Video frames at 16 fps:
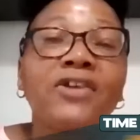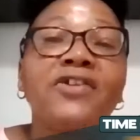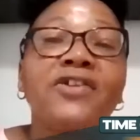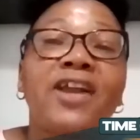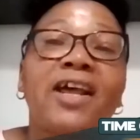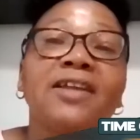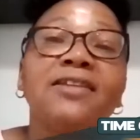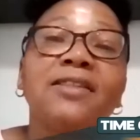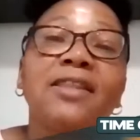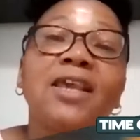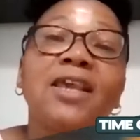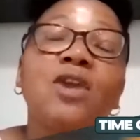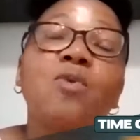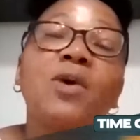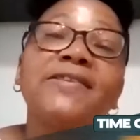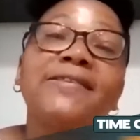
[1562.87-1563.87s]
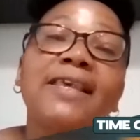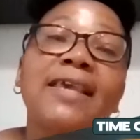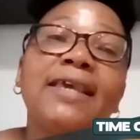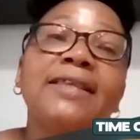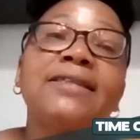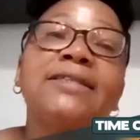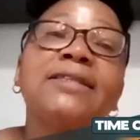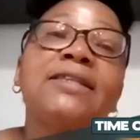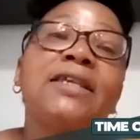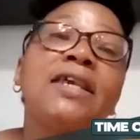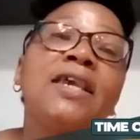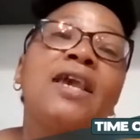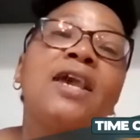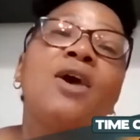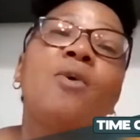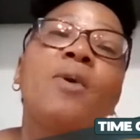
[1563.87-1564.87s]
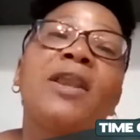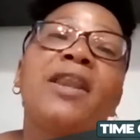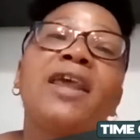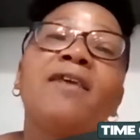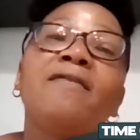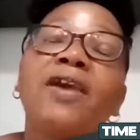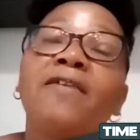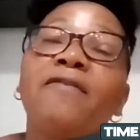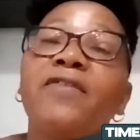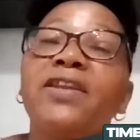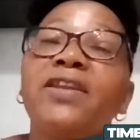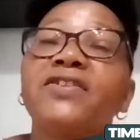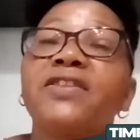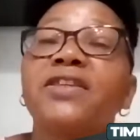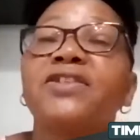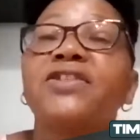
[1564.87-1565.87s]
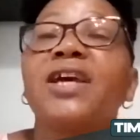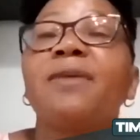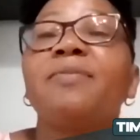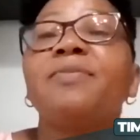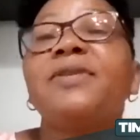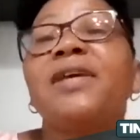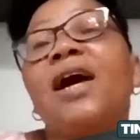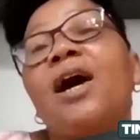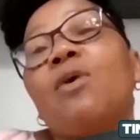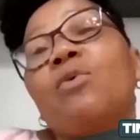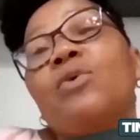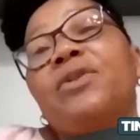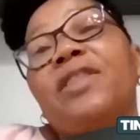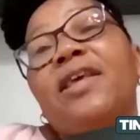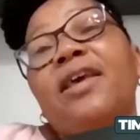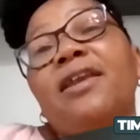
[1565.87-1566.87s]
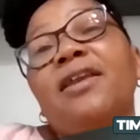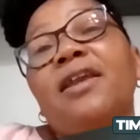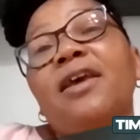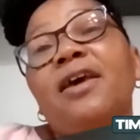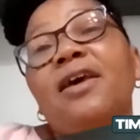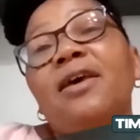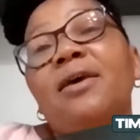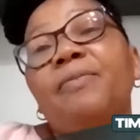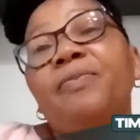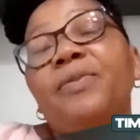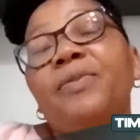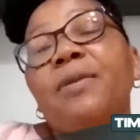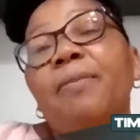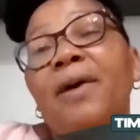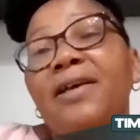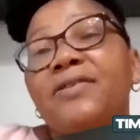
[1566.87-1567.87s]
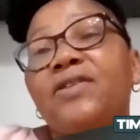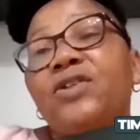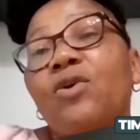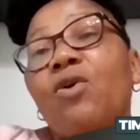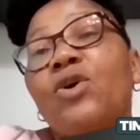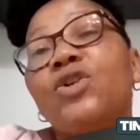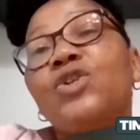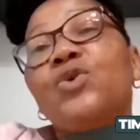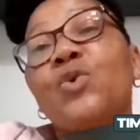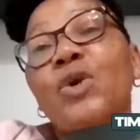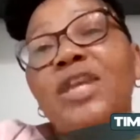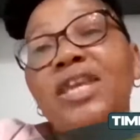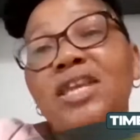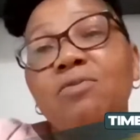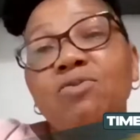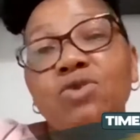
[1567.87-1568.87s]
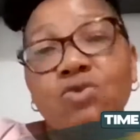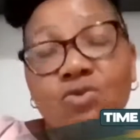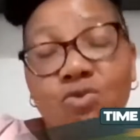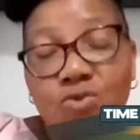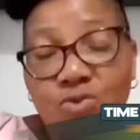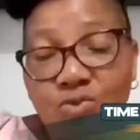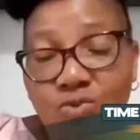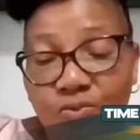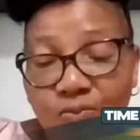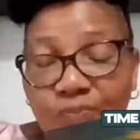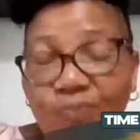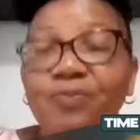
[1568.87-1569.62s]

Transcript: contract then was that whenever I finished the chapter, I would then pass it on to him to